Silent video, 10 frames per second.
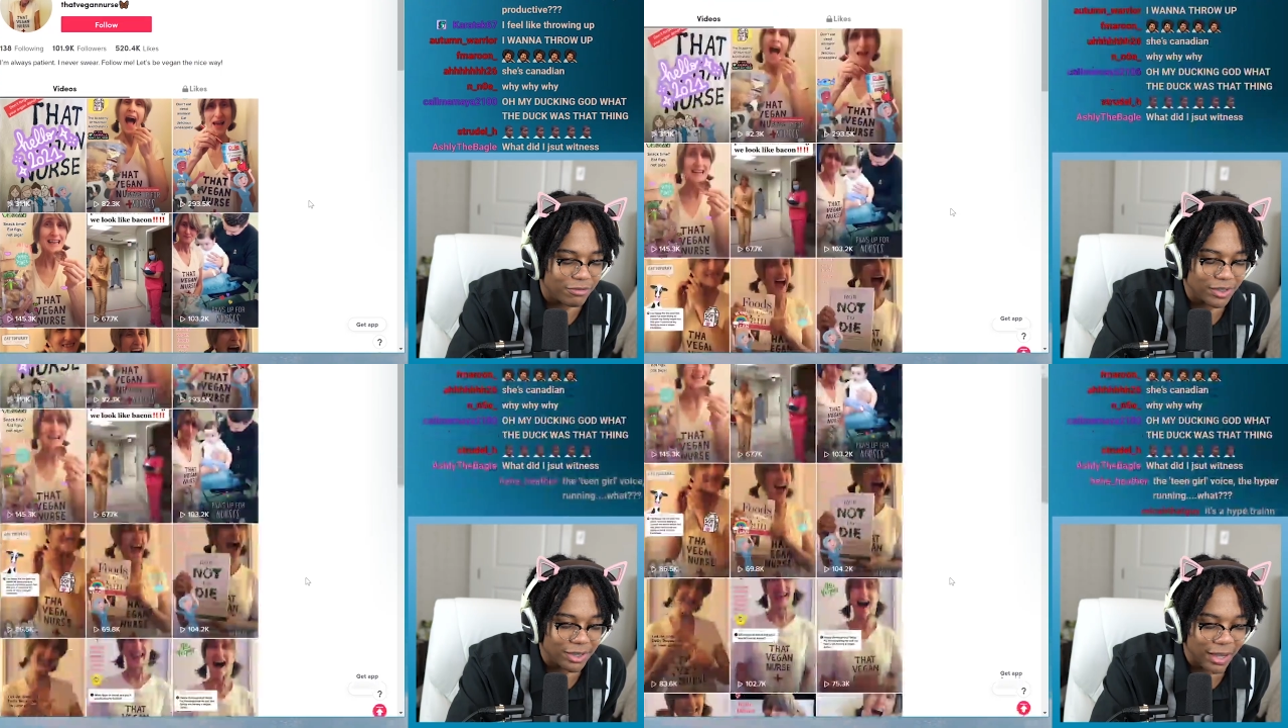I
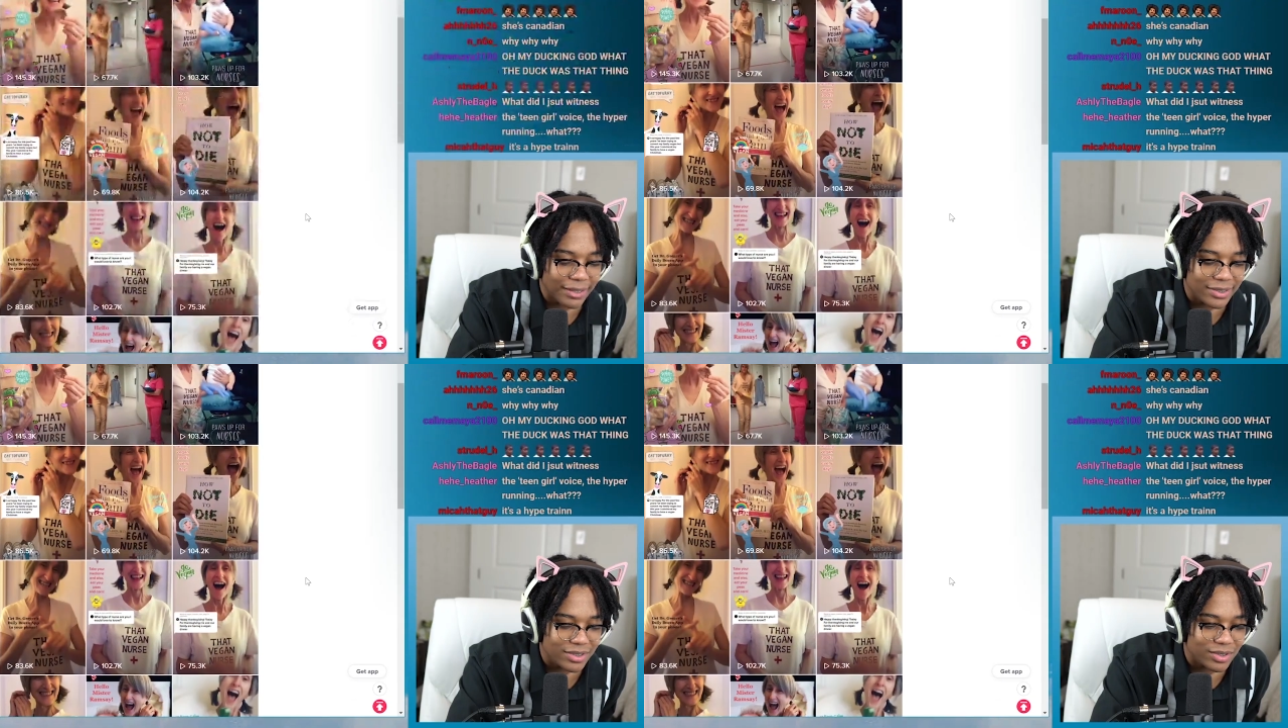feel like I
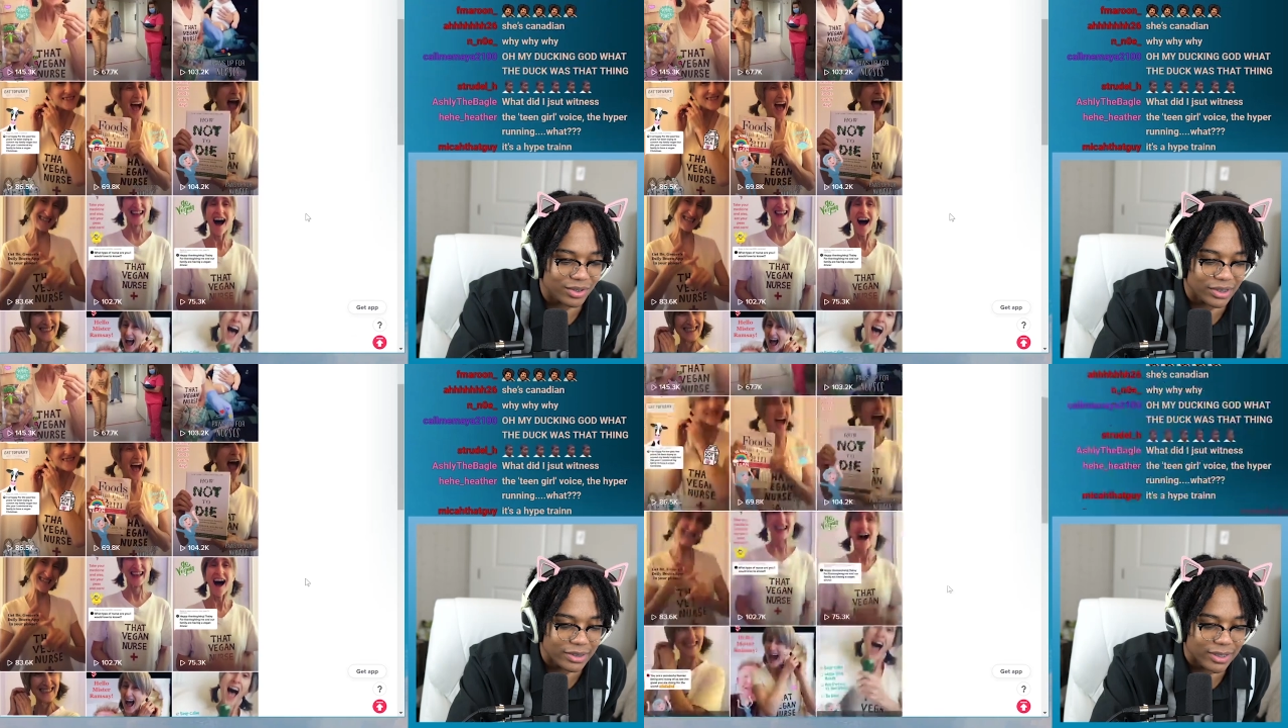need to
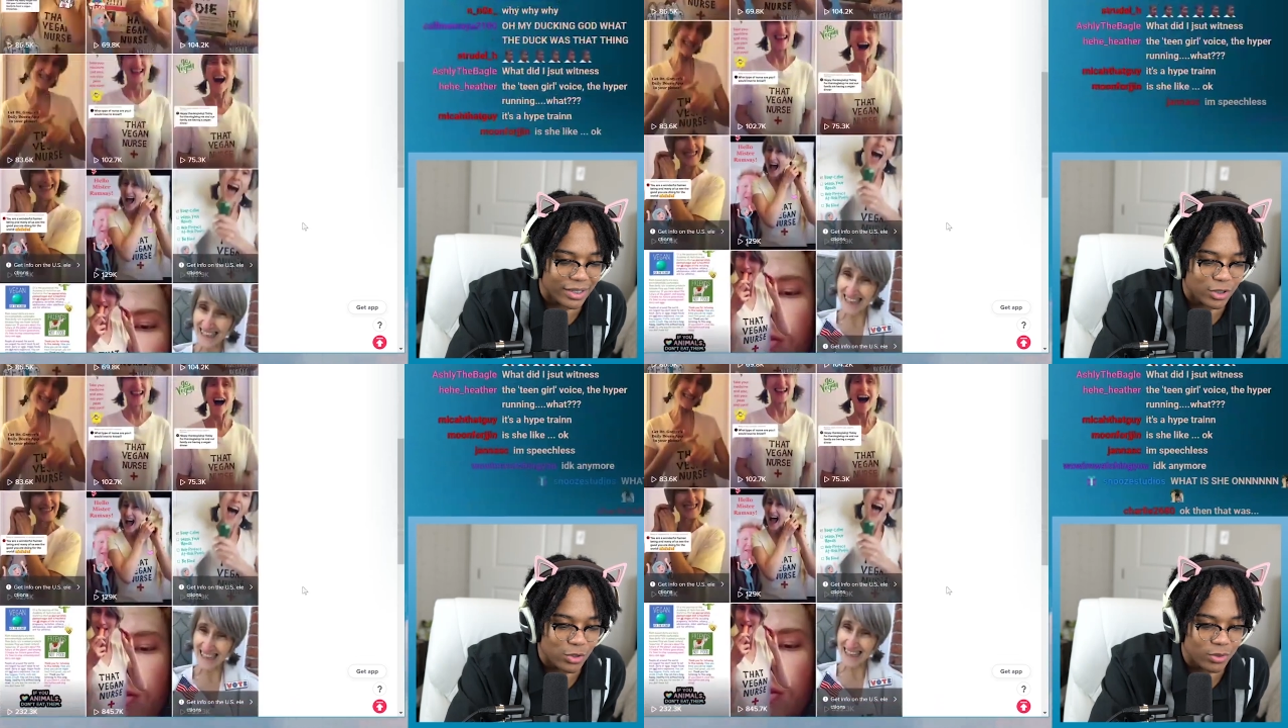delete the
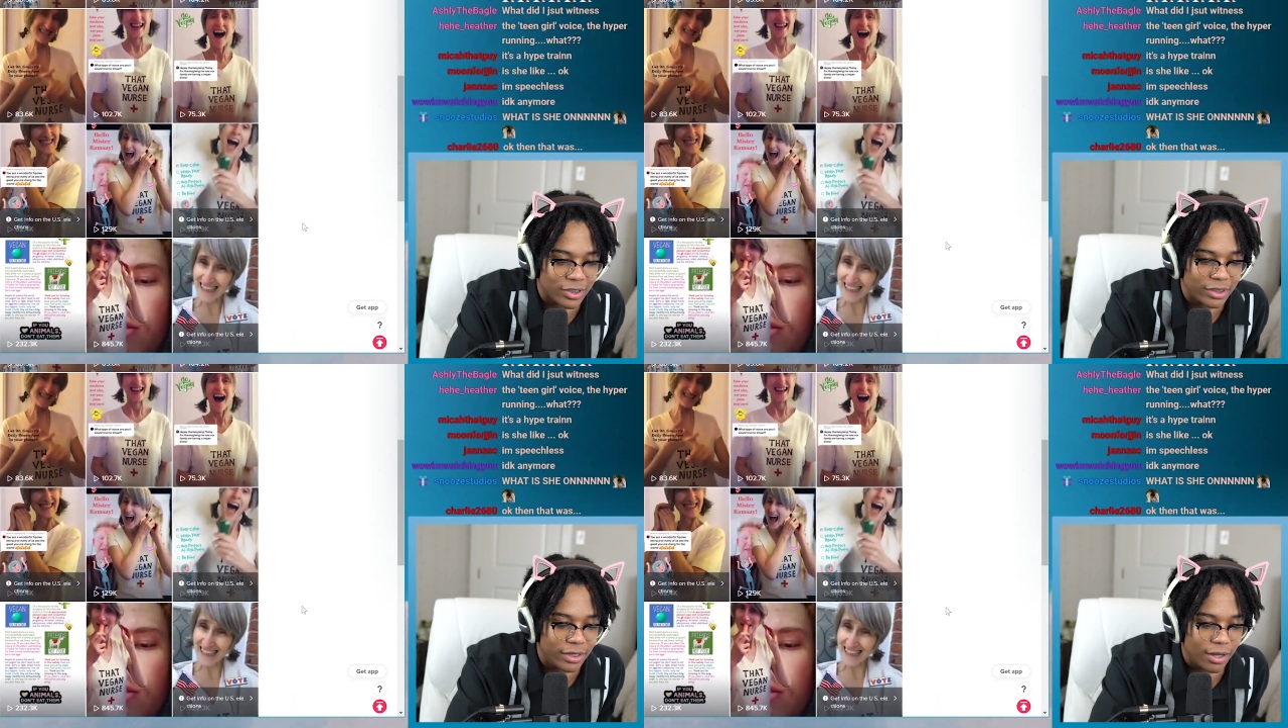
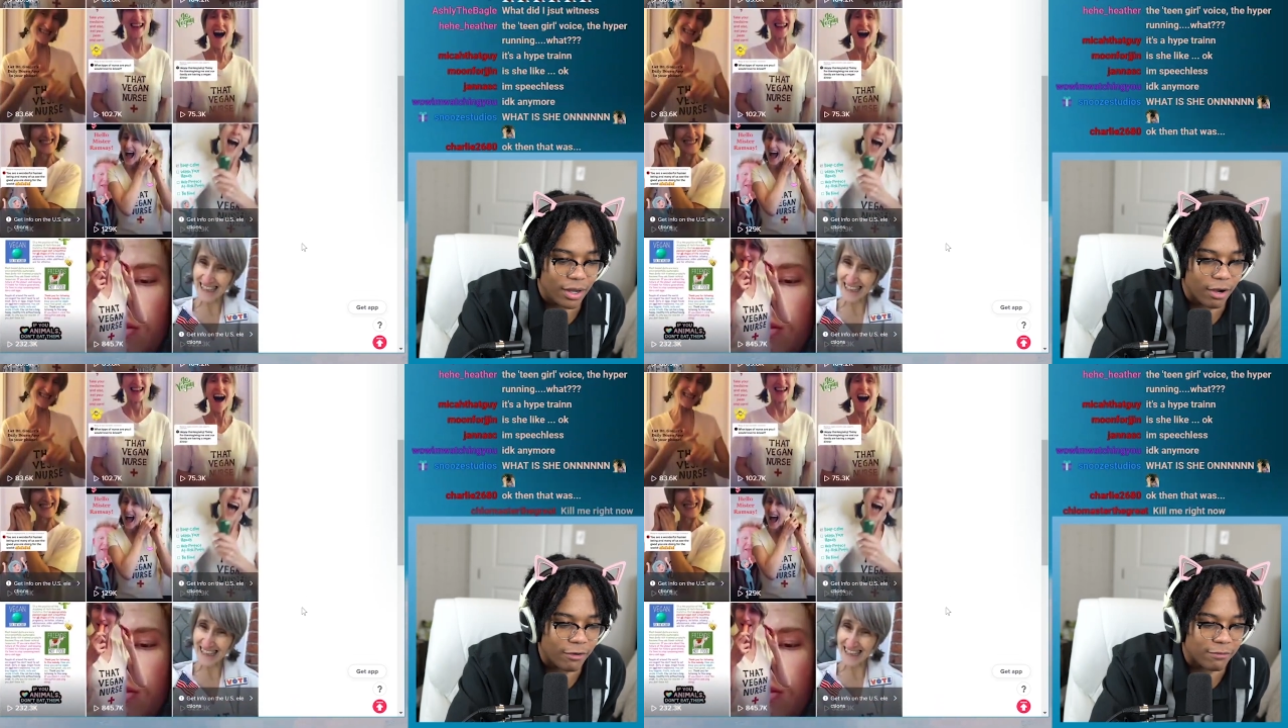history
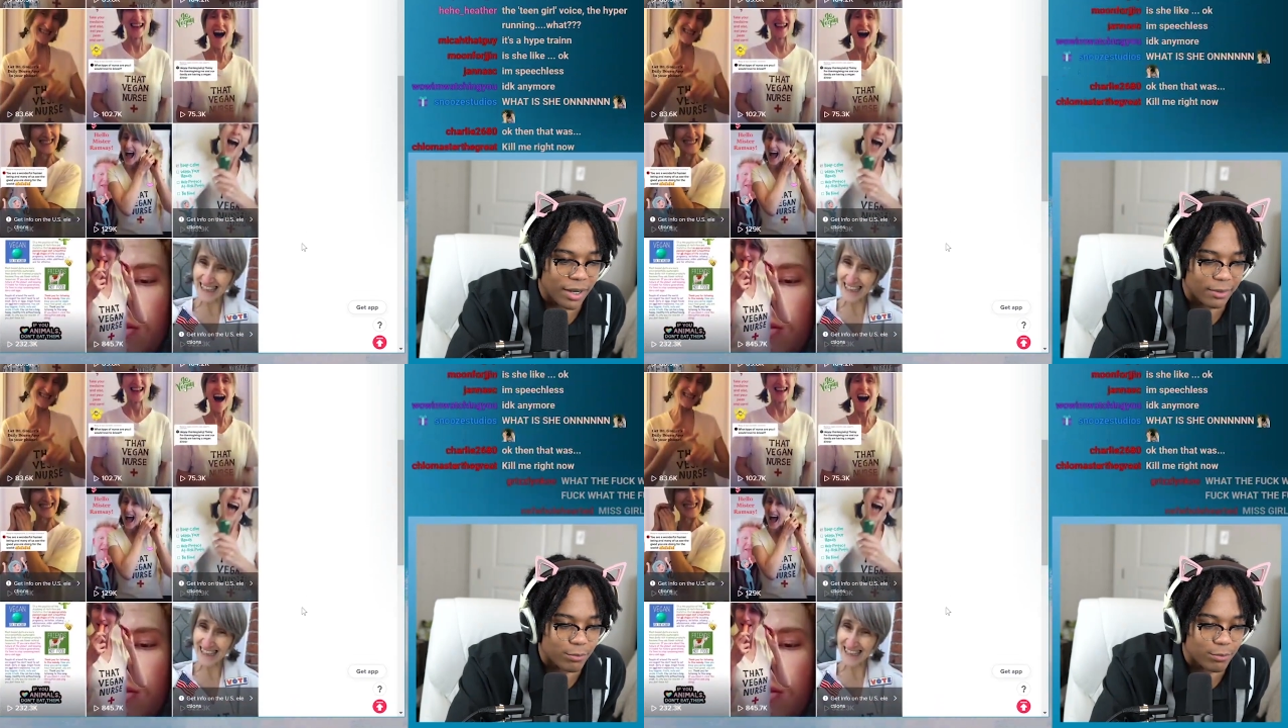of my